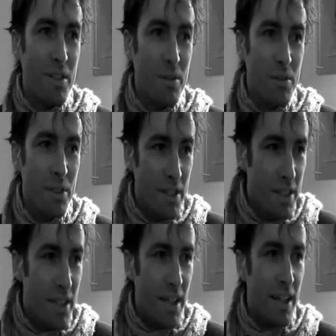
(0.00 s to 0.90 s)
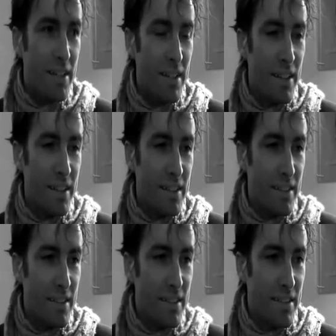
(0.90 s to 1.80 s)
You need that, like,
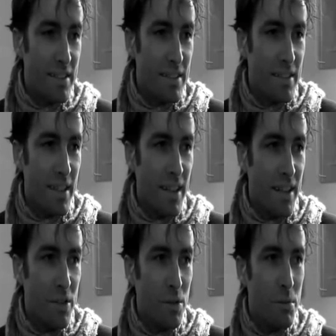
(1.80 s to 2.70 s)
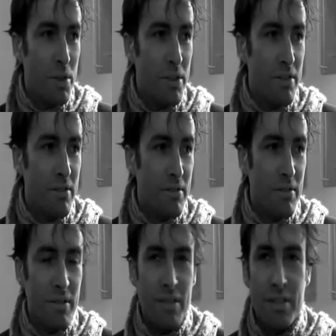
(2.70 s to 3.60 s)
that human,
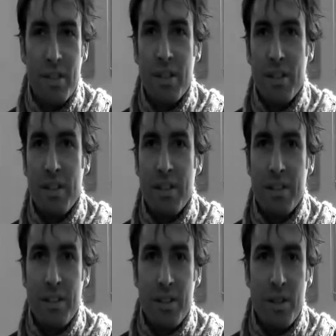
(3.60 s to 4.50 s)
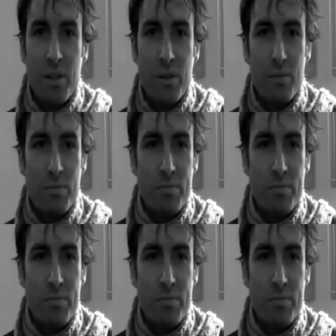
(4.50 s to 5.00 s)
you know,